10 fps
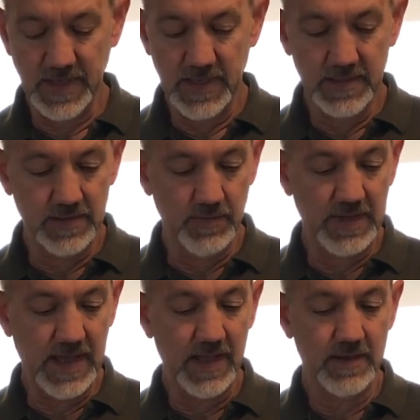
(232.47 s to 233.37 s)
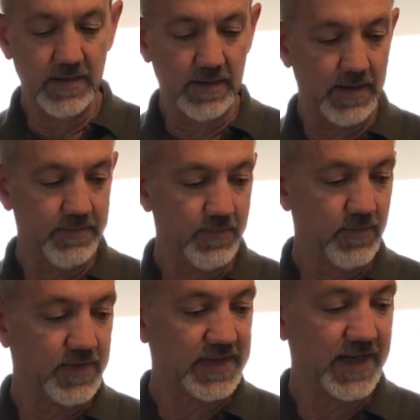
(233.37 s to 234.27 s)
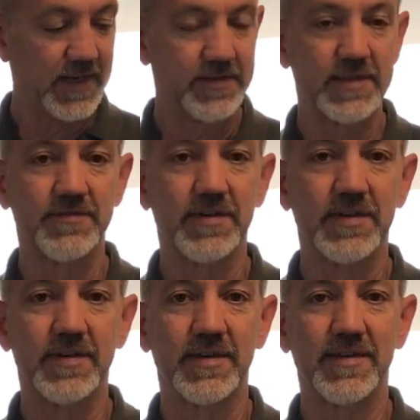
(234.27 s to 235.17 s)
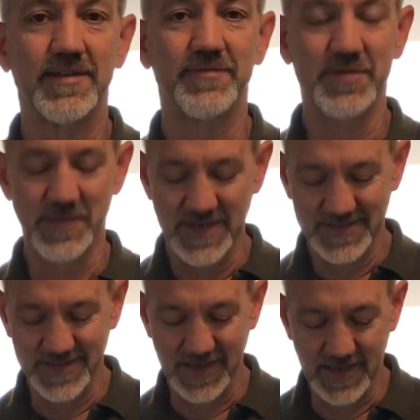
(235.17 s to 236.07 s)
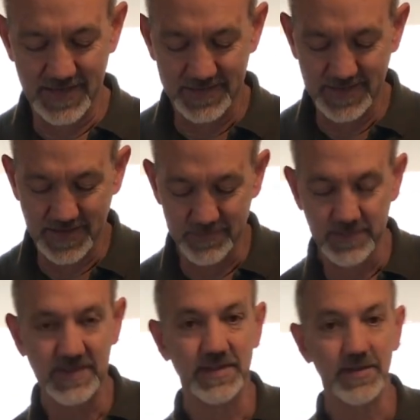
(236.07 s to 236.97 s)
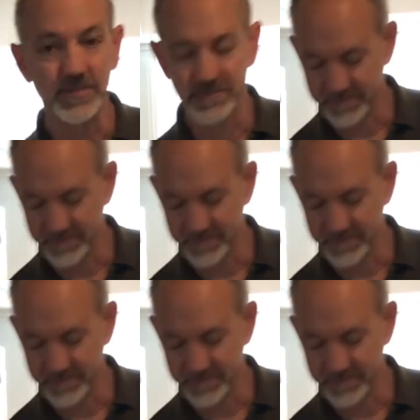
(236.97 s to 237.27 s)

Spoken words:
So with that, we'll sign out just for a few minutes, and we'll see you soon.